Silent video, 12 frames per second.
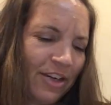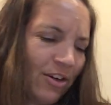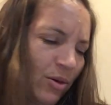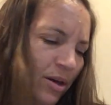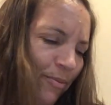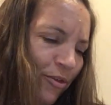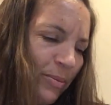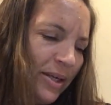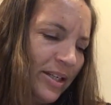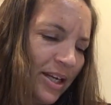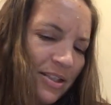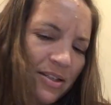arrow up for my
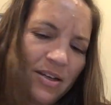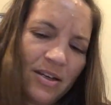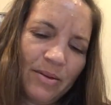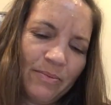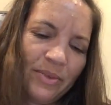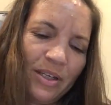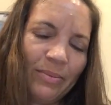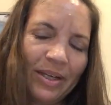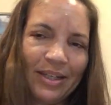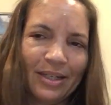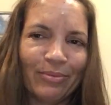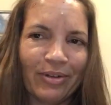Dexcom and my
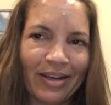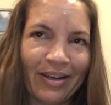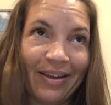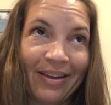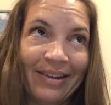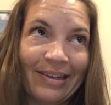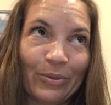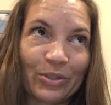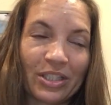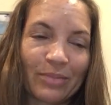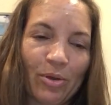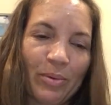Libre,
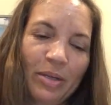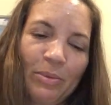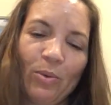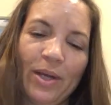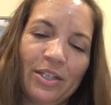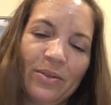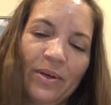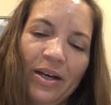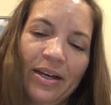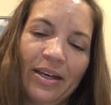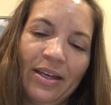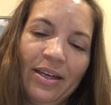which is probably gonna be way too
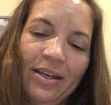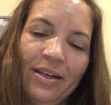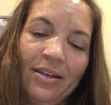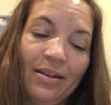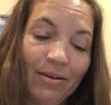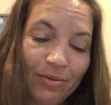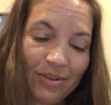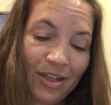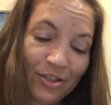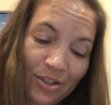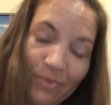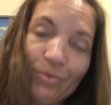high. No,
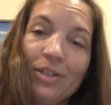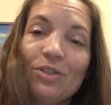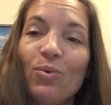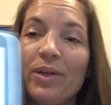not, it's a